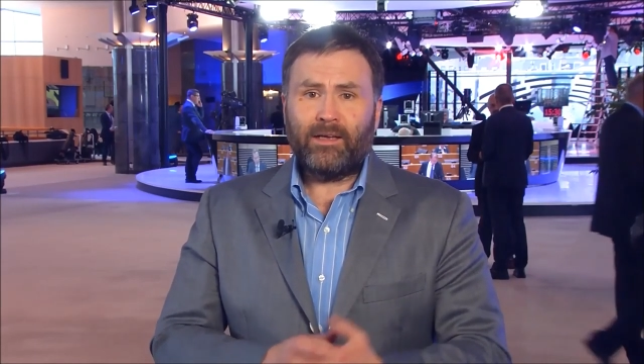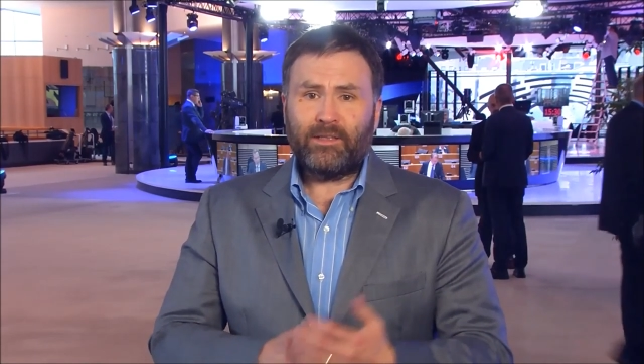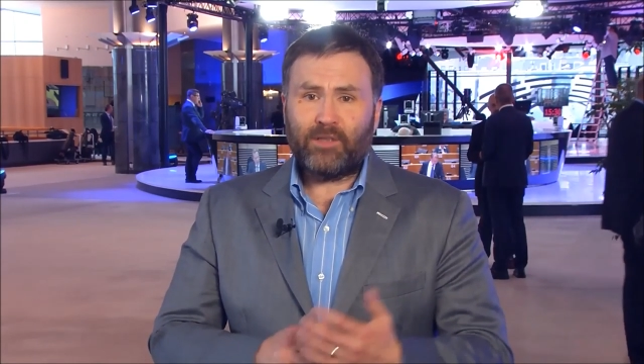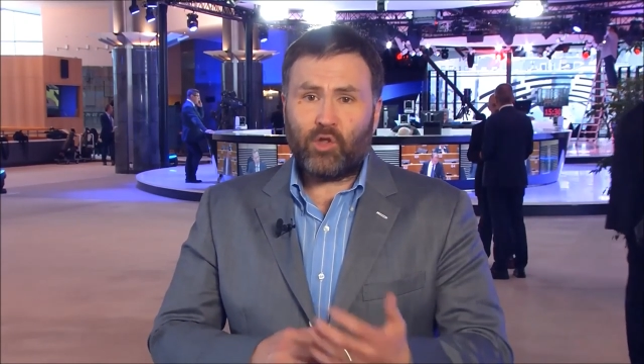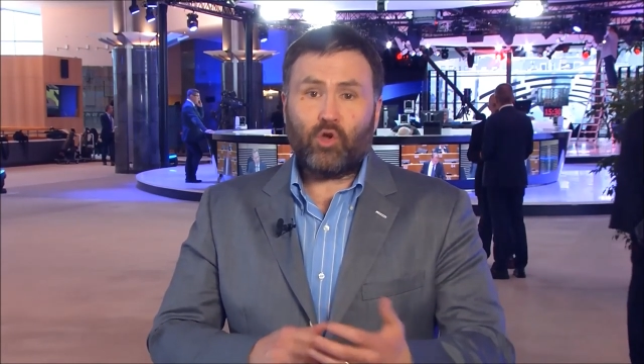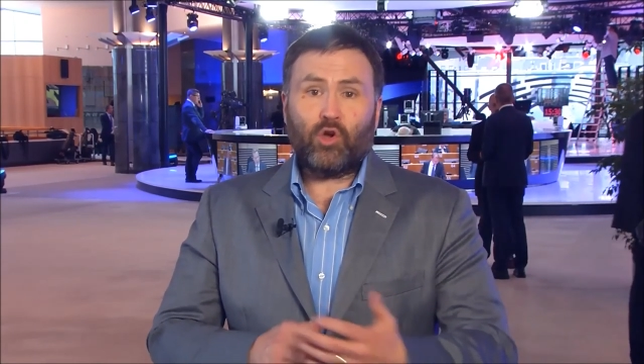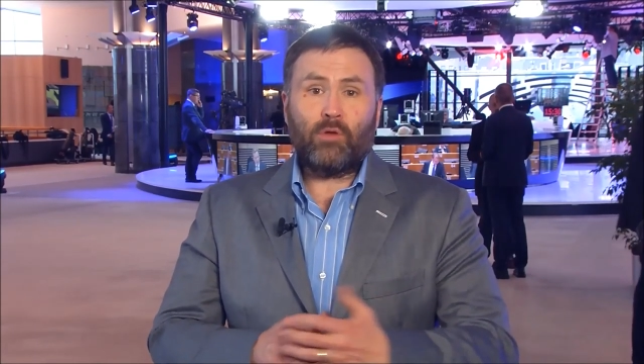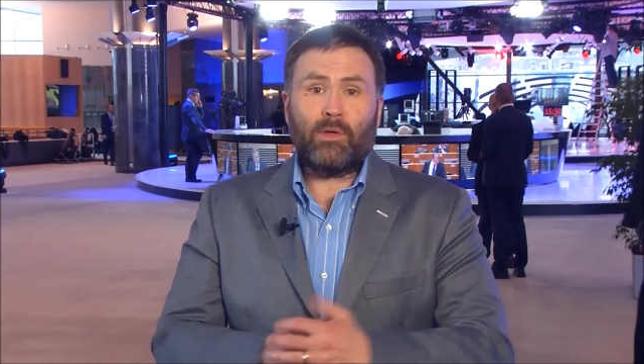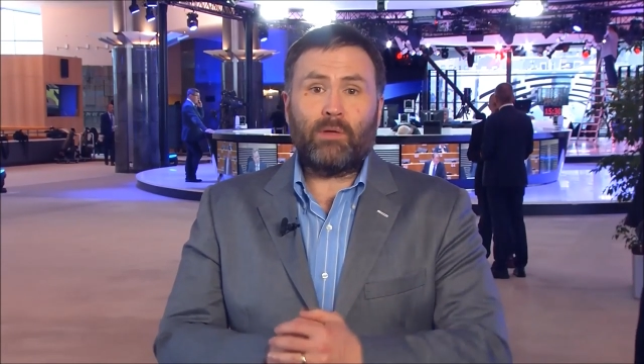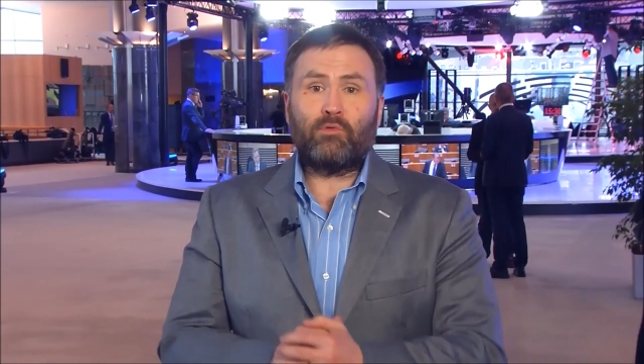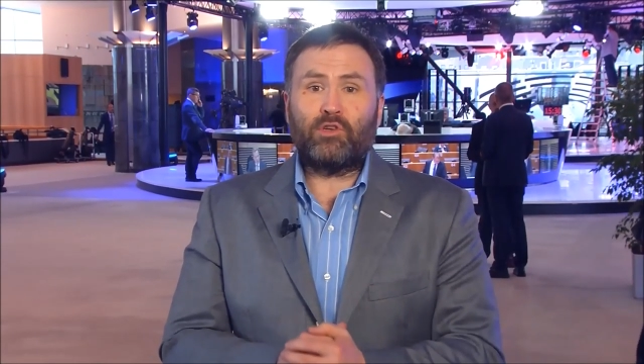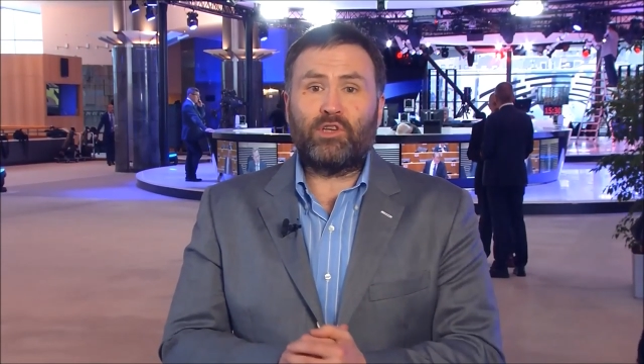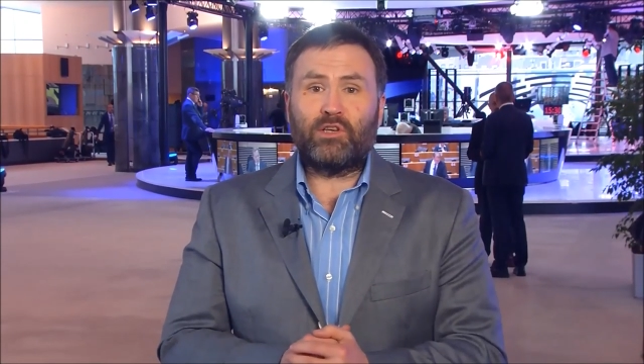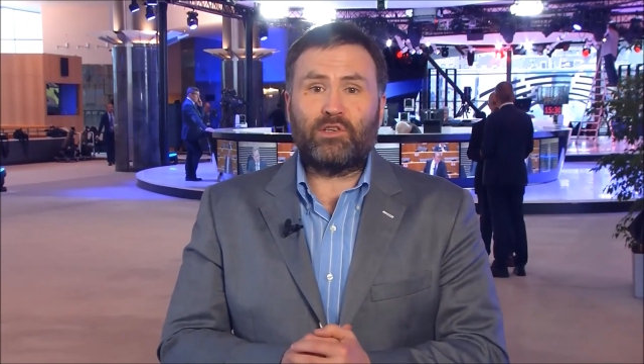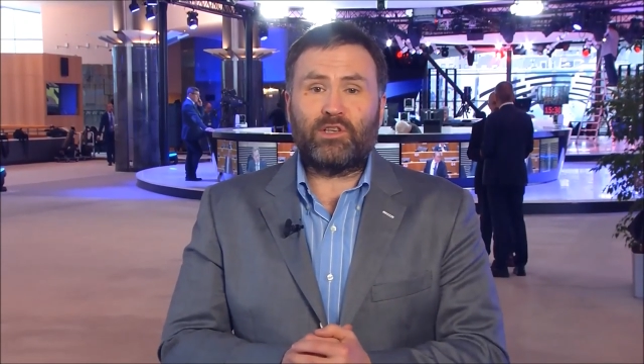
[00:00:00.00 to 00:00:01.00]
to sugar beet
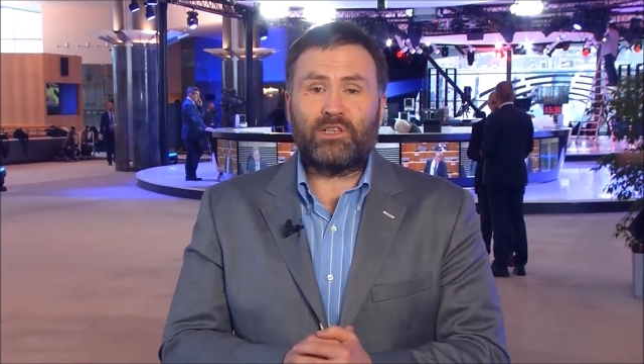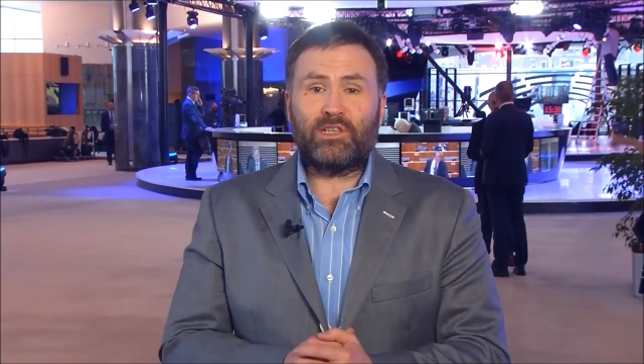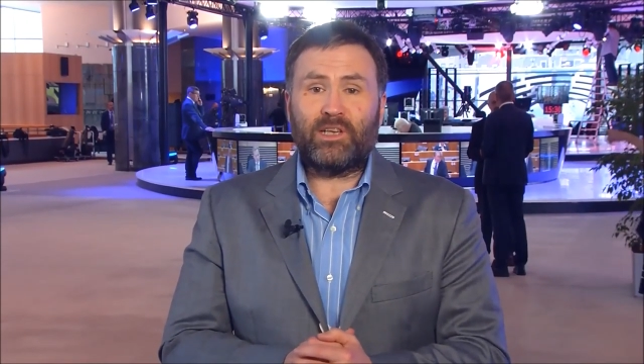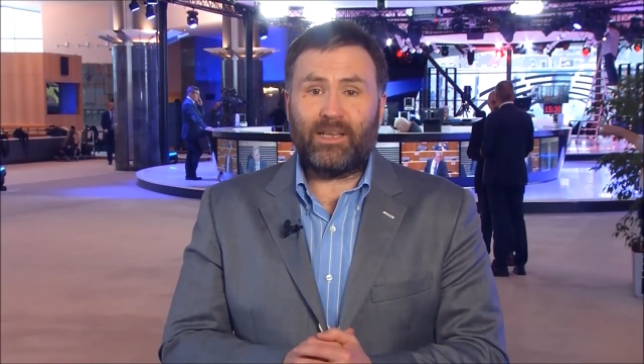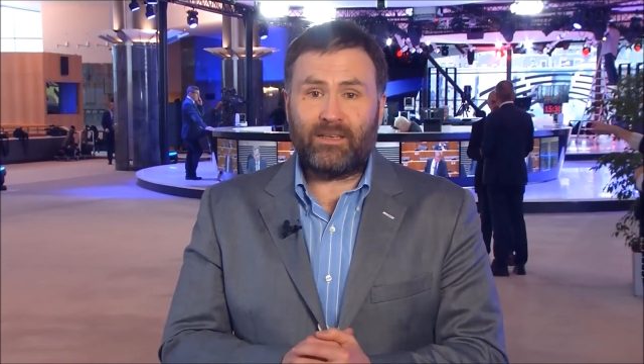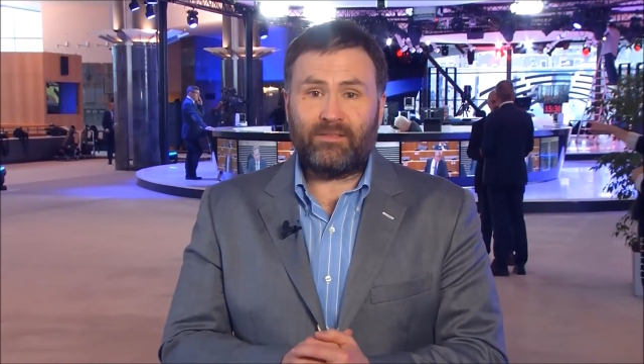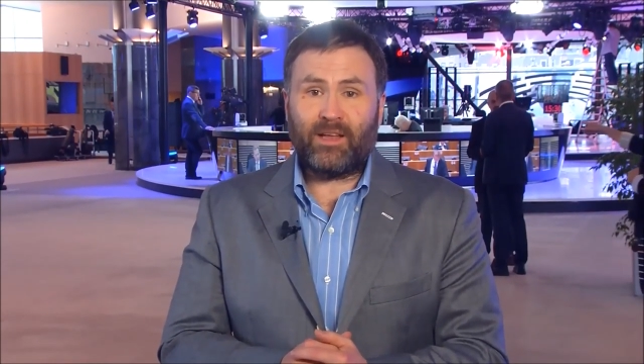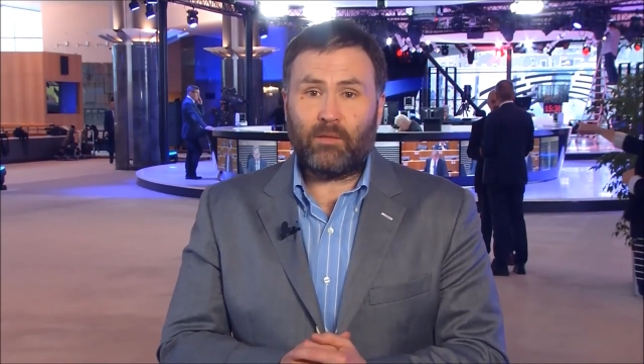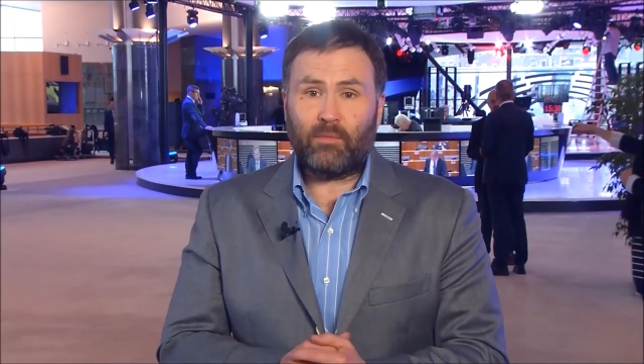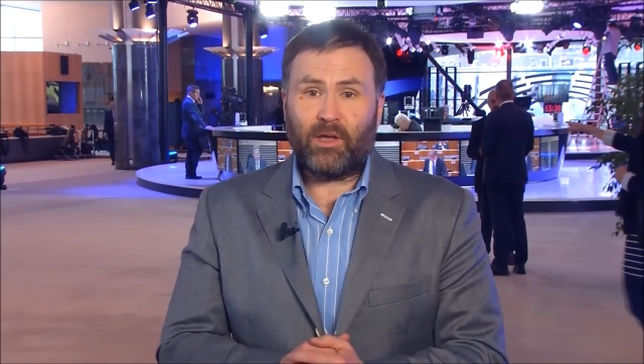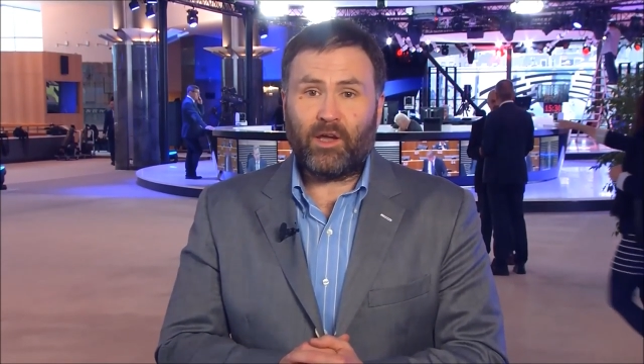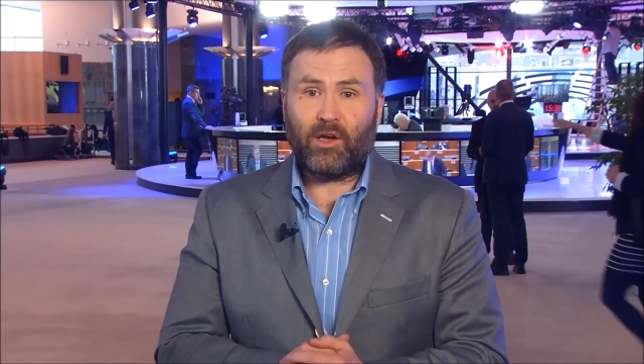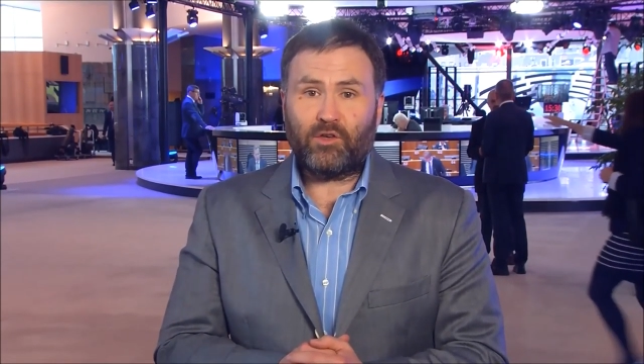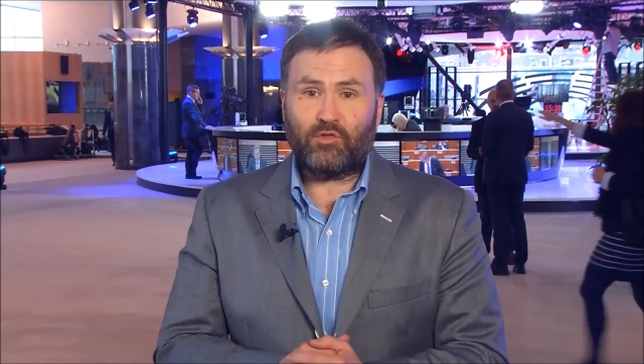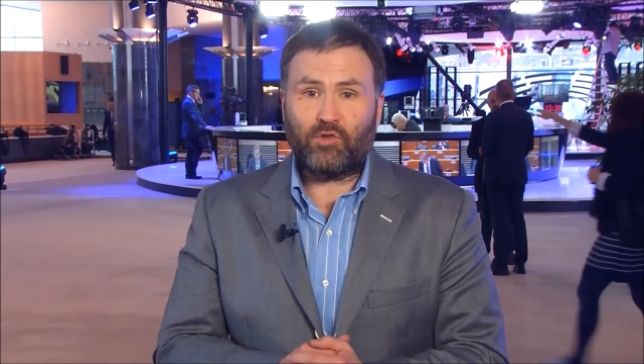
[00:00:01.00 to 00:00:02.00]
producers in developing
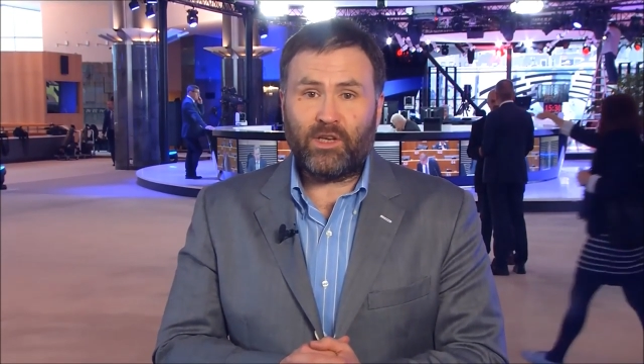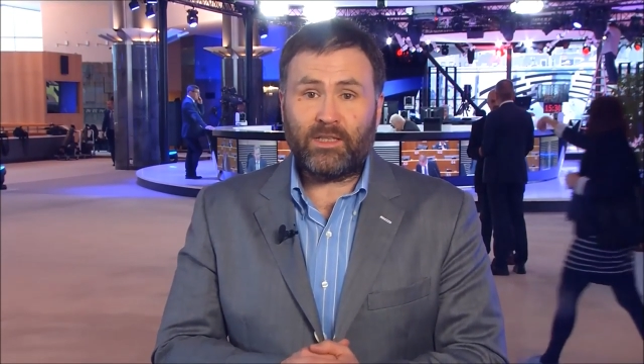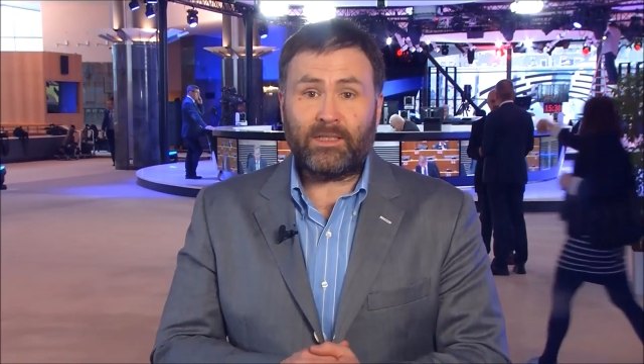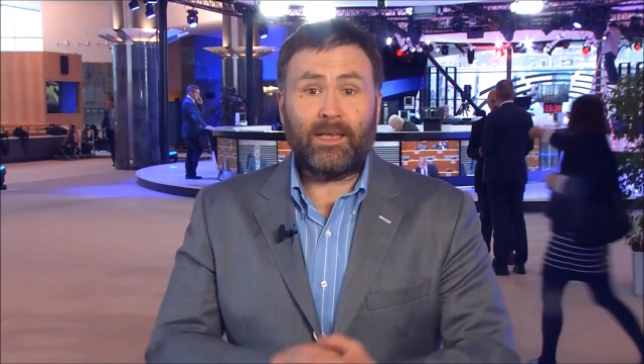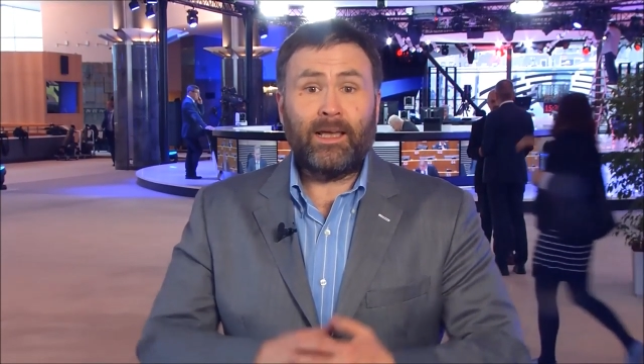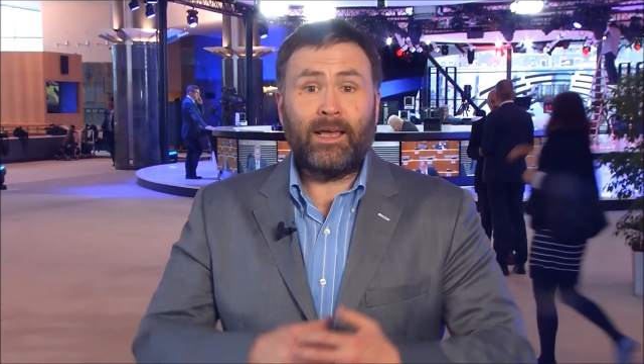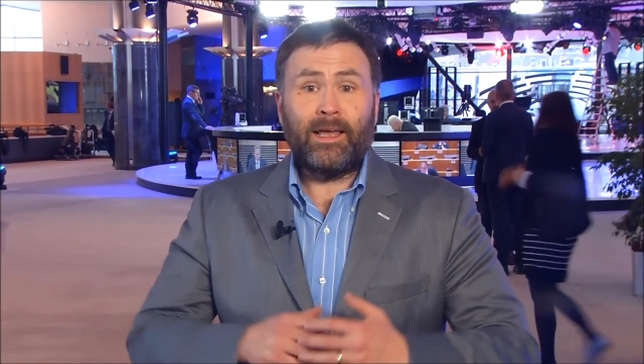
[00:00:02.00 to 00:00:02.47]
countries.